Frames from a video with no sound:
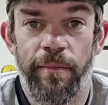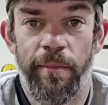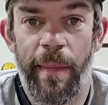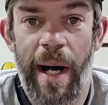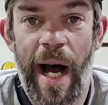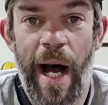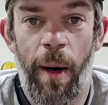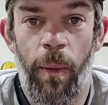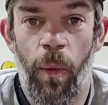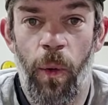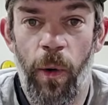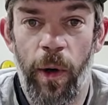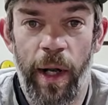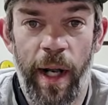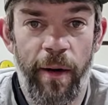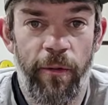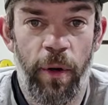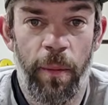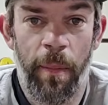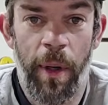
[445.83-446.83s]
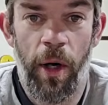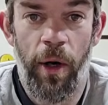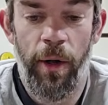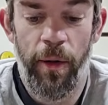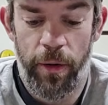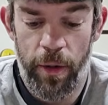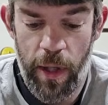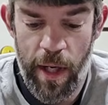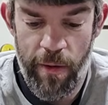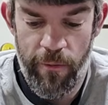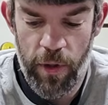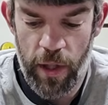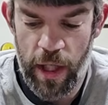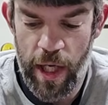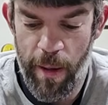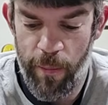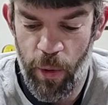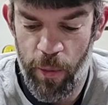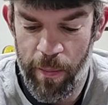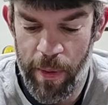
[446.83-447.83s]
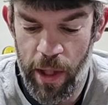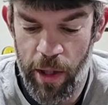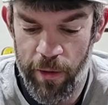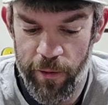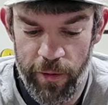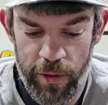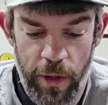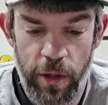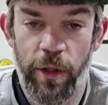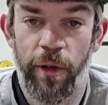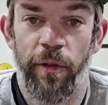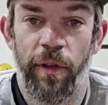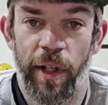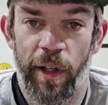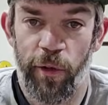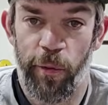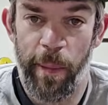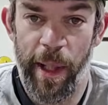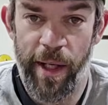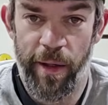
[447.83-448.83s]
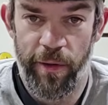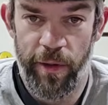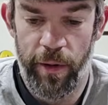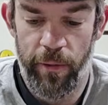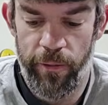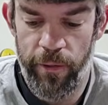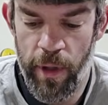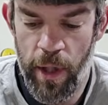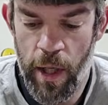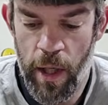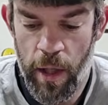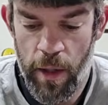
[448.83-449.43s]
one every month or every couple months. They're just expensive.